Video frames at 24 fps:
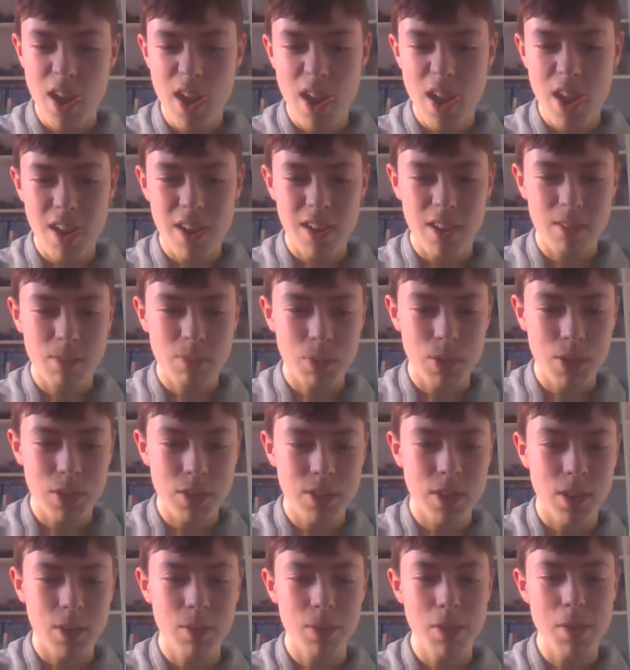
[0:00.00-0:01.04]
want to tell
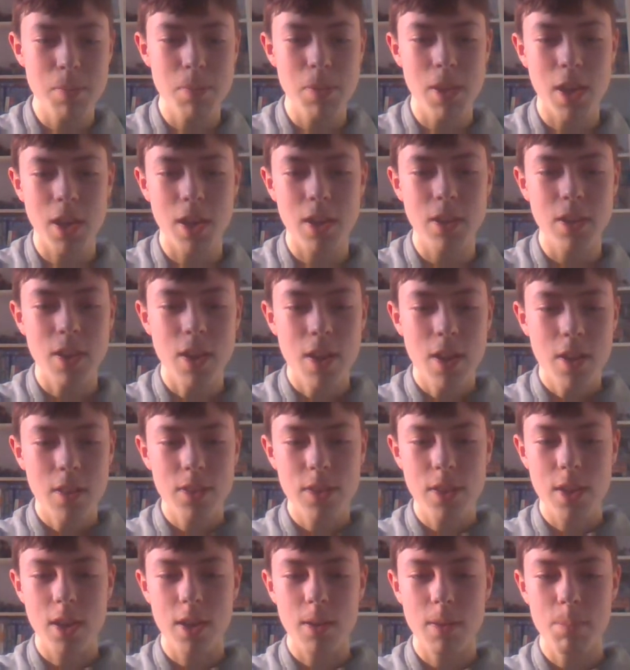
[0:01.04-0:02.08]
them that
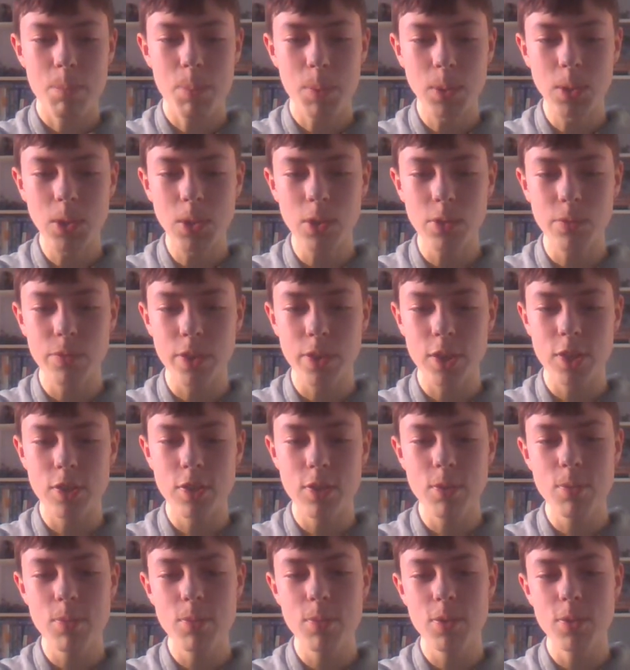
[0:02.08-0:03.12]
the beloved New
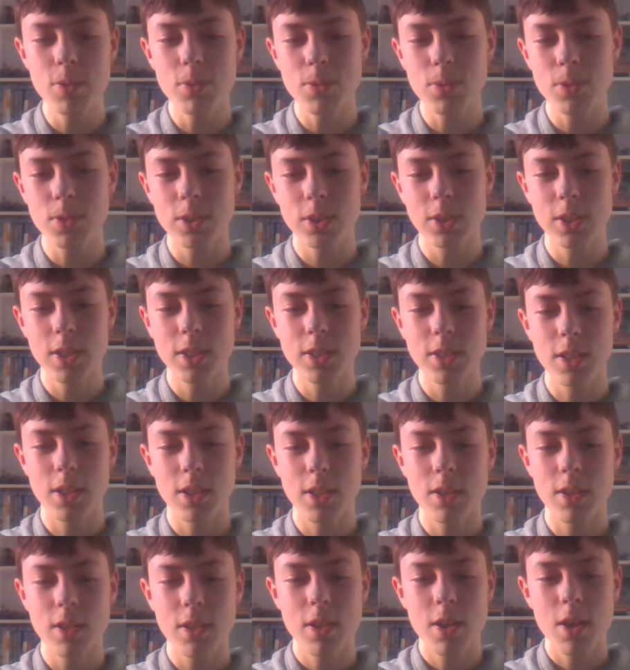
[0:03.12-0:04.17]
York City
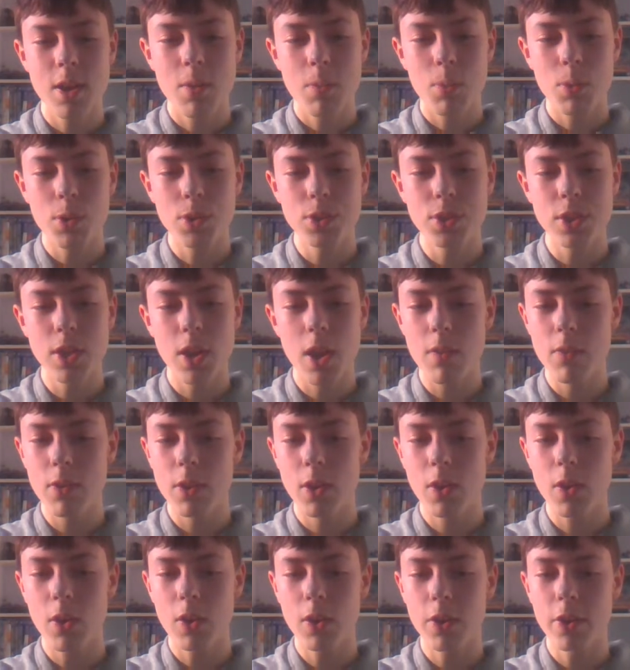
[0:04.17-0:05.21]
wasn't even
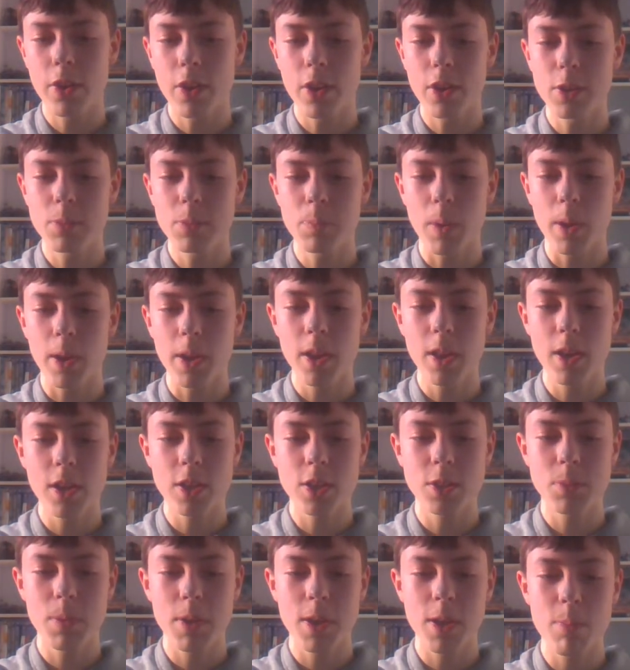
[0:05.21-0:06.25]
colonized by English
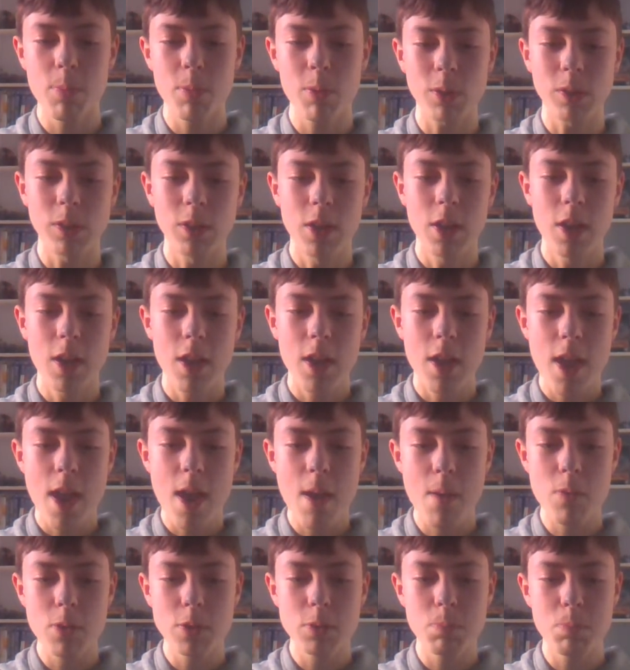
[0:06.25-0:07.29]
people. It
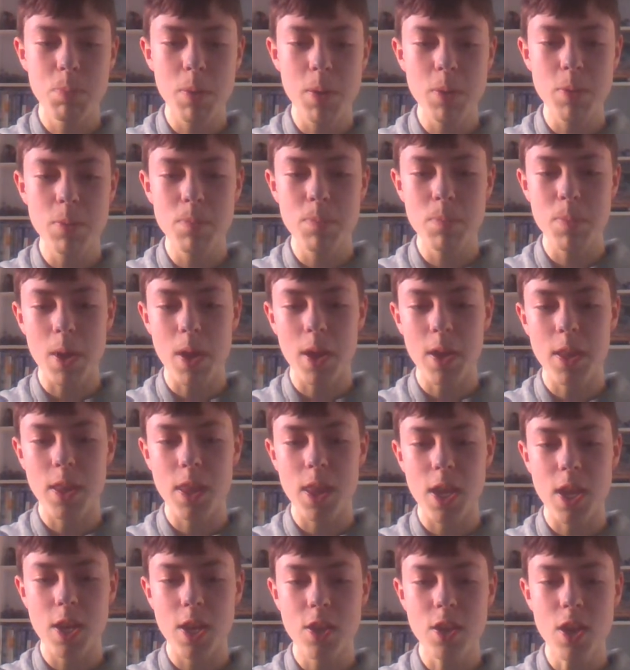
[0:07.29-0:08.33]
was built by
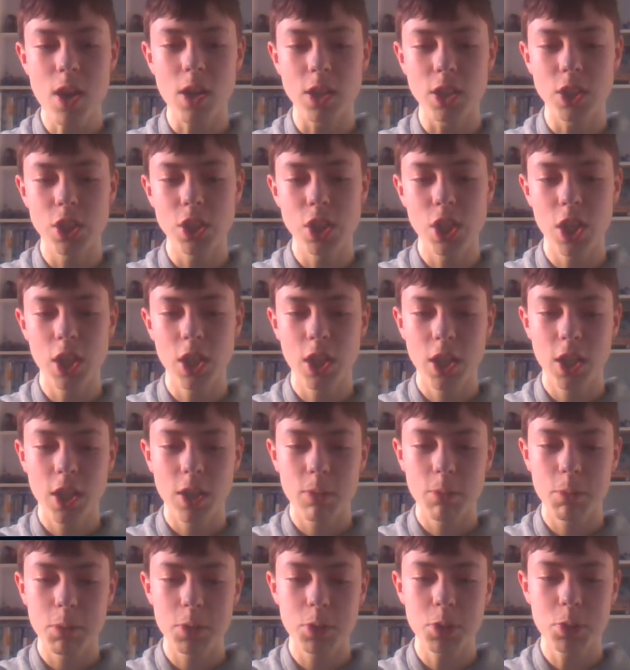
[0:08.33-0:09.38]
the Dutch. It
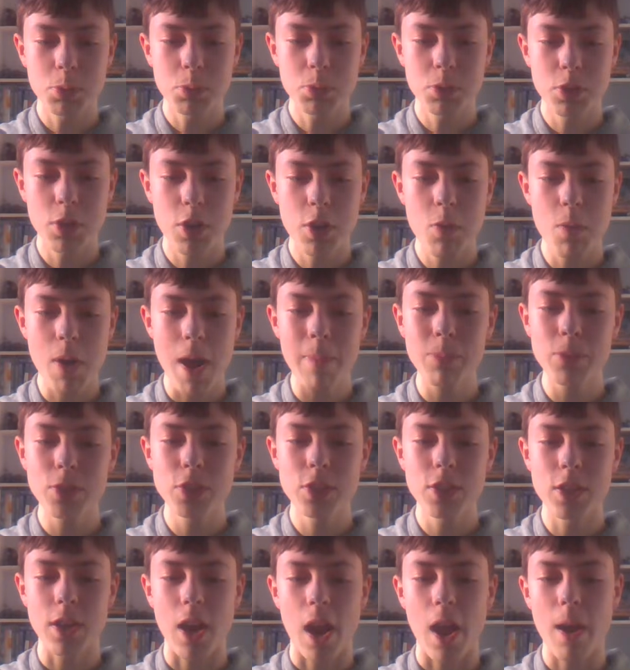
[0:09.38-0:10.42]
was called New
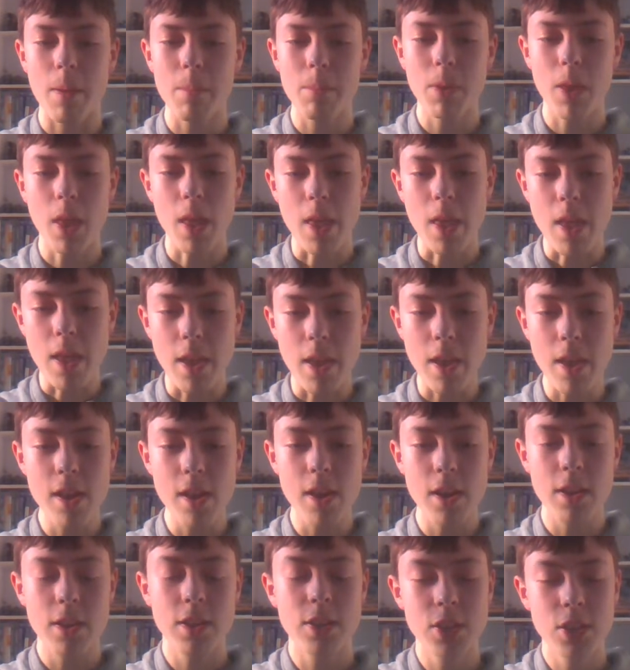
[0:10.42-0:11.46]
Amsterdam.
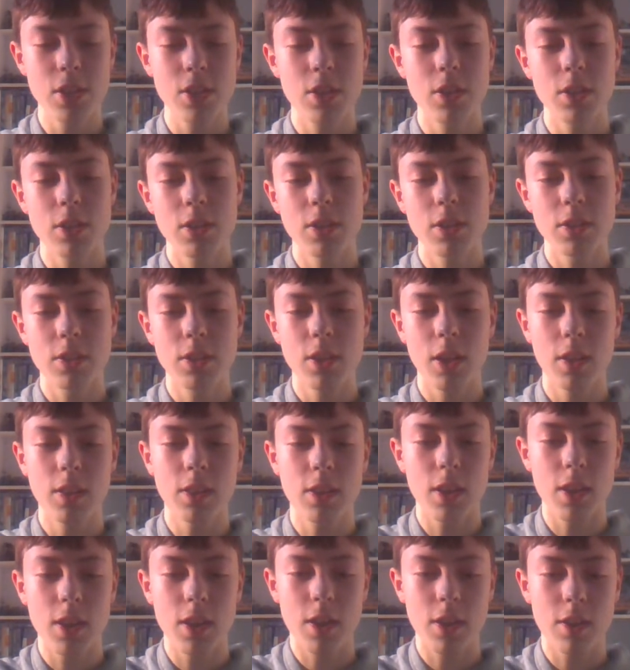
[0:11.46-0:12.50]
English did
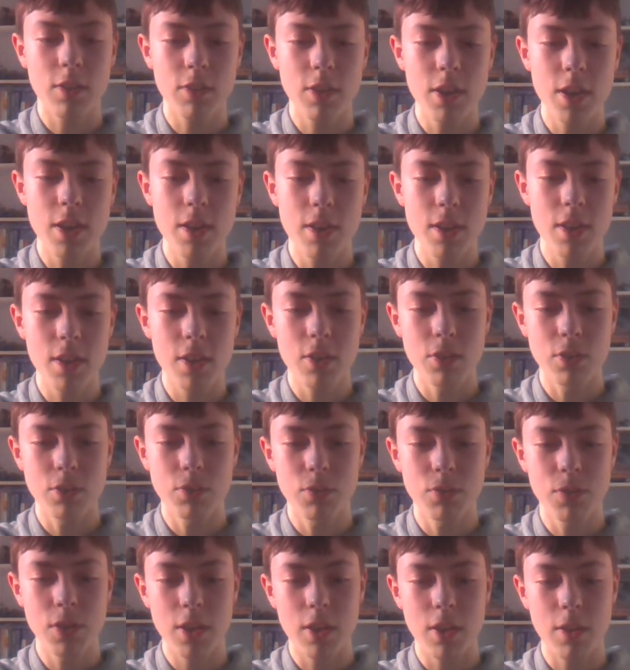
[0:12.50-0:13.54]
that great good
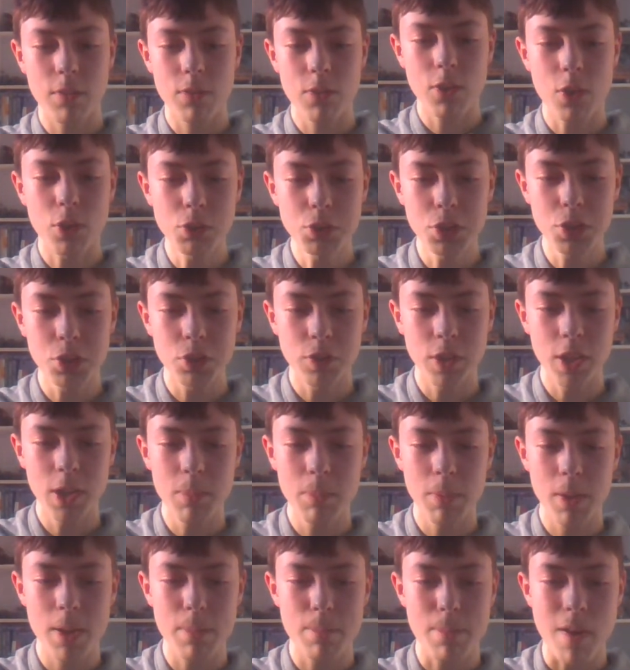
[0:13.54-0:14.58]
thing of
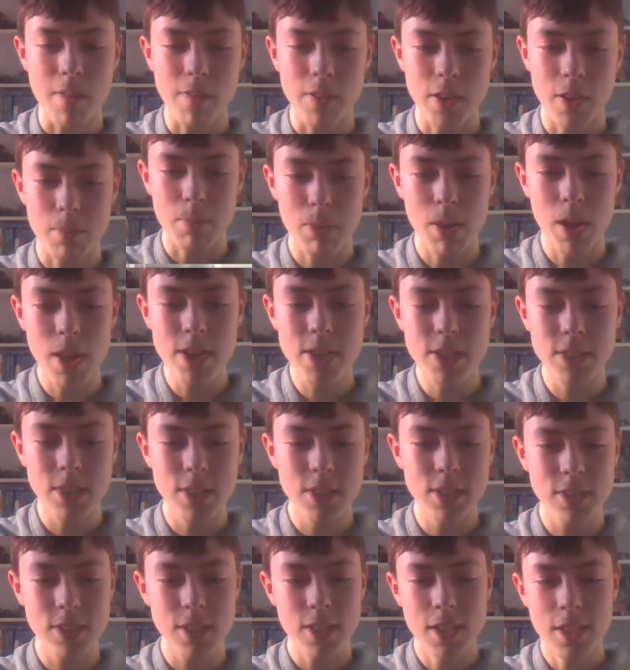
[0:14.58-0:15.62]
conquering American
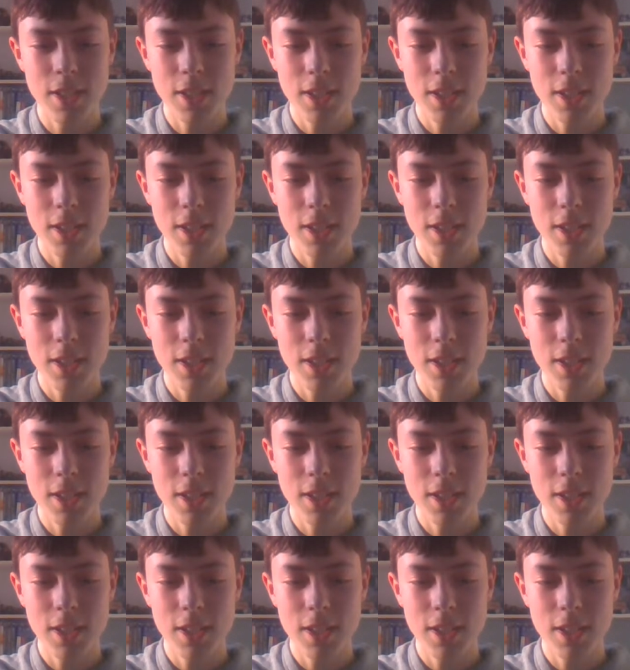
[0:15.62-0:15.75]
places